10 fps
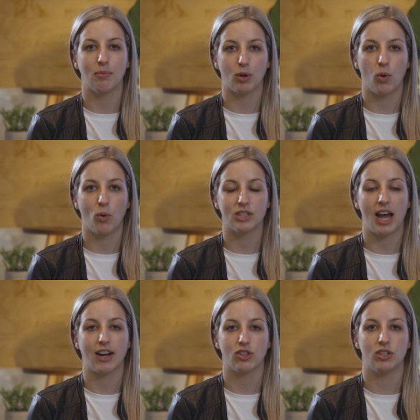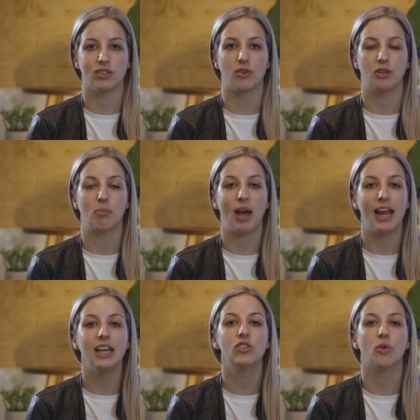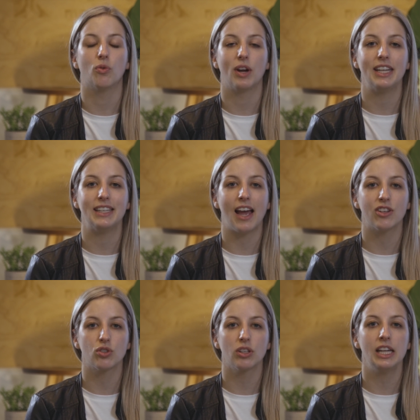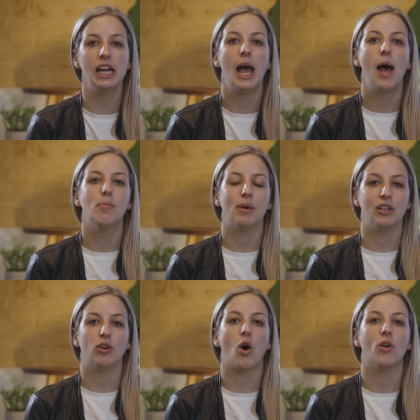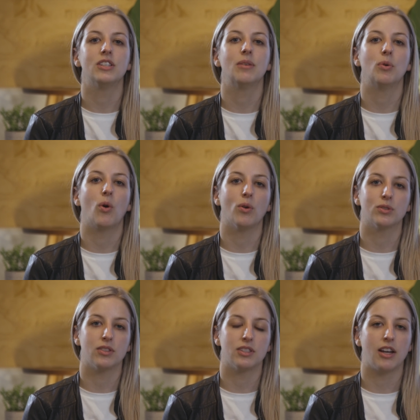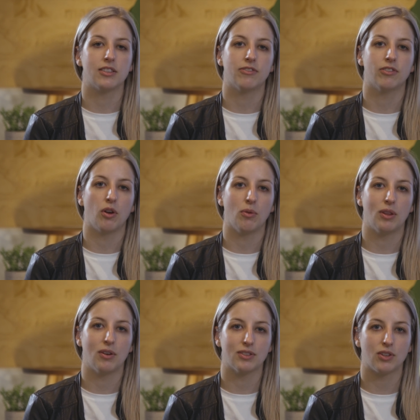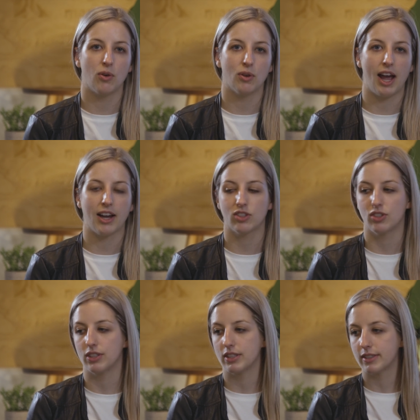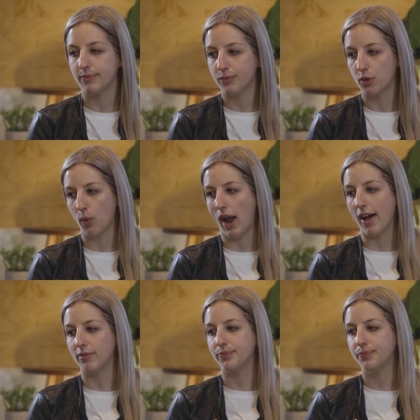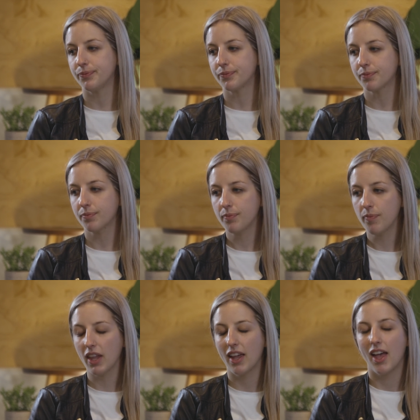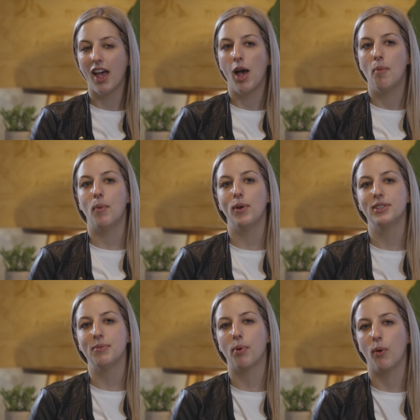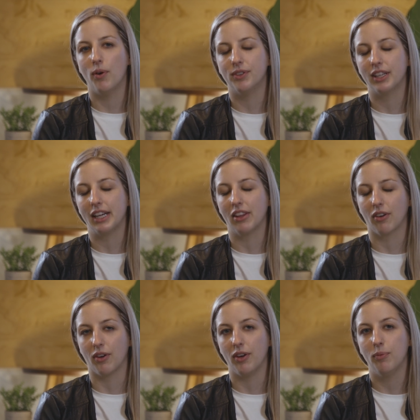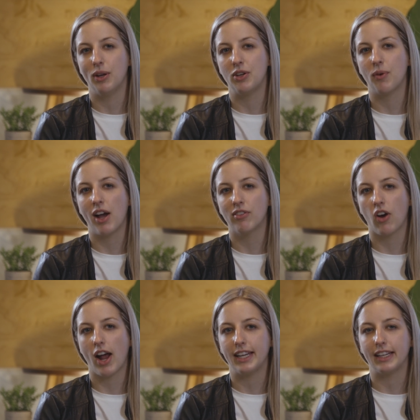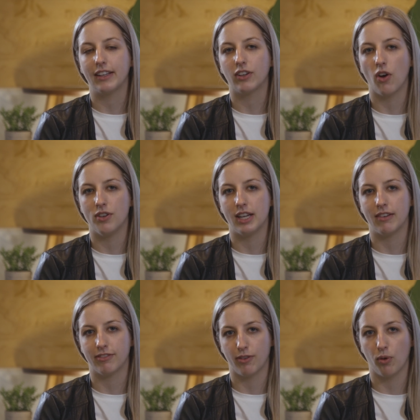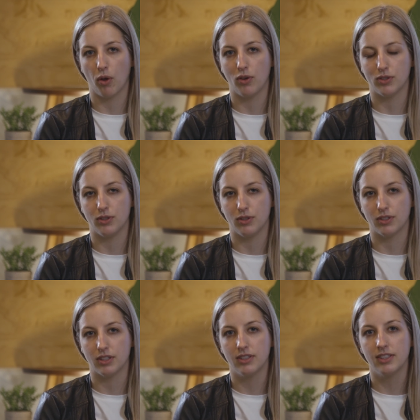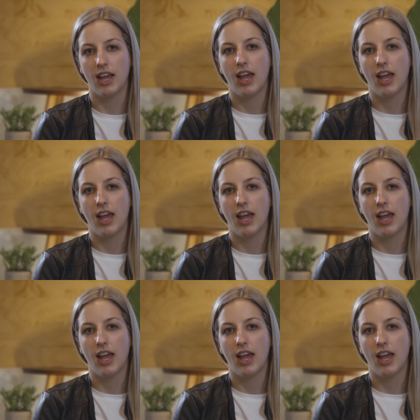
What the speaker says: call to actions on your page already naturally, but your content will also start to flow with those call to actions throughout. Most importantly though, when you are writing content for those users,